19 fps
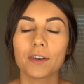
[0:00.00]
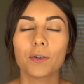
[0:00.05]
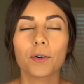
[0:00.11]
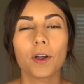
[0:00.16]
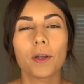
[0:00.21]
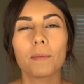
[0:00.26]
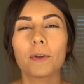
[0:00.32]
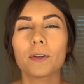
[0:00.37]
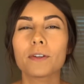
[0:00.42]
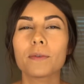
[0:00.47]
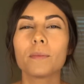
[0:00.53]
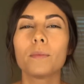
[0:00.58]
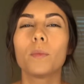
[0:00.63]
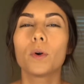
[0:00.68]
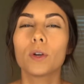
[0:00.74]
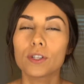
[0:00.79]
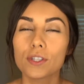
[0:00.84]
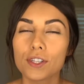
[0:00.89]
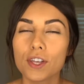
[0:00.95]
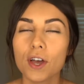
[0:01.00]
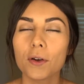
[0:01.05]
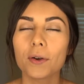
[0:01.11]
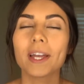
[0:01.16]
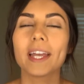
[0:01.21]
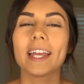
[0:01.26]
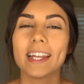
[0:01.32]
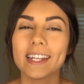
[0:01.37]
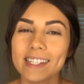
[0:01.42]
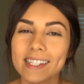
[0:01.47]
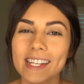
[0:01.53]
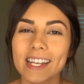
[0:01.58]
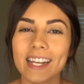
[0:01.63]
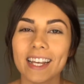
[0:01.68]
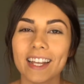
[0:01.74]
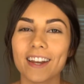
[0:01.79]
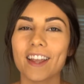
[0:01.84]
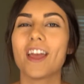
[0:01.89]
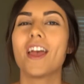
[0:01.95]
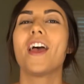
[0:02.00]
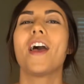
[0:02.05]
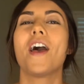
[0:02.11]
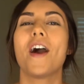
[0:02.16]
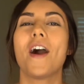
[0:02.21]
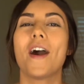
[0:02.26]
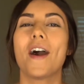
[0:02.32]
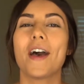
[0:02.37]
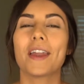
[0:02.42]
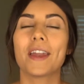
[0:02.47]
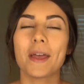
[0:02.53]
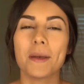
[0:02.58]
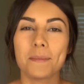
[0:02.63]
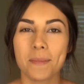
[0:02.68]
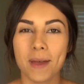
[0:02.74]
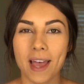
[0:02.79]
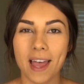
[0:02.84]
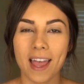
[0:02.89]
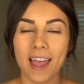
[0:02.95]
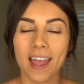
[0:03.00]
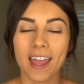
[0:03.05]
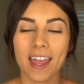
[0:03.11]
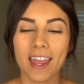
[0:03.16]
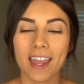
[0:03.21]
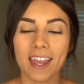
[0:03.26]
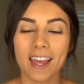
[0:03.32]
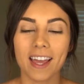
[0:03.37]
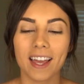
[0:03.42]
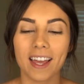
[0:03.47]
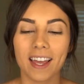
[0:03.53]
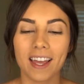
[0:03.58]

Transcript: or I more so hinted on my